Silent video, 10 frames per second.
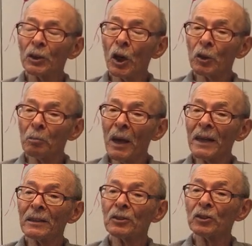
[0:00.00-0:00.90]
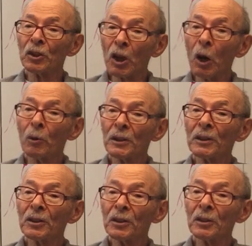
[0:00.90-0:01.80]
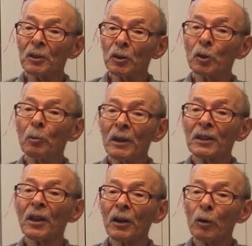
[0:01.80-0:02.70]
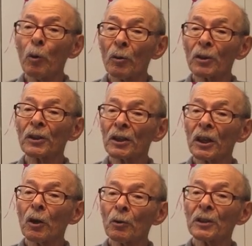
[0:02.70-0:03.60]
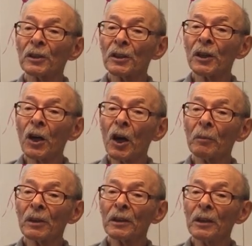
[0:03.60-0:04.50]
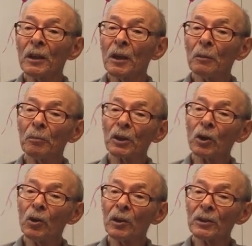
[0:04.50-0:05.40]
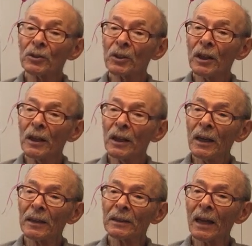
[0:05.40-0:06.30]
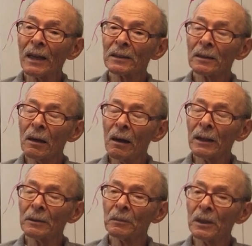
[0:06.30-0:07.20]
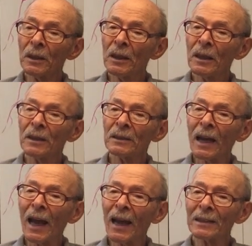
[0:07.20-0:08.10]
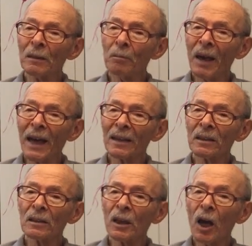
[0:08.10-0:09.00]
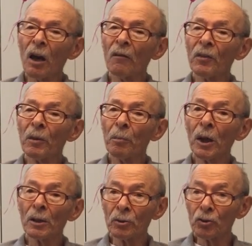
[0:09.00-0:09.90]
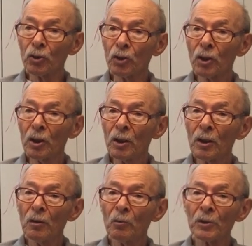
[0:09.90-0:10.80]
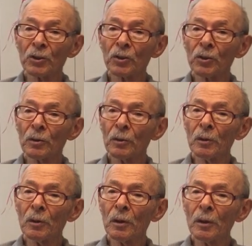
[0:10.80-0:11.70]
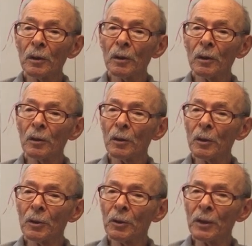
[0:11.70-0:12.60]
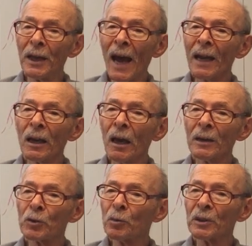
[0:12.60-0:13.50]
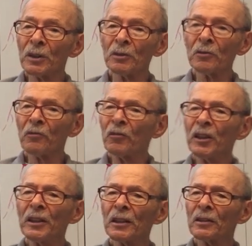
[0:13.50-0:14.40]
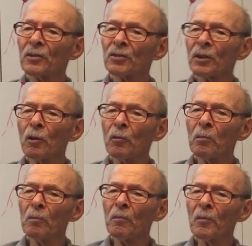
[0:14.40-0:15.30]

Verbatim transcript: young men to go into, to meet their quota to go into the Army, because at that time they had the Battle of the Bulge, which mm. the Allies were defeated so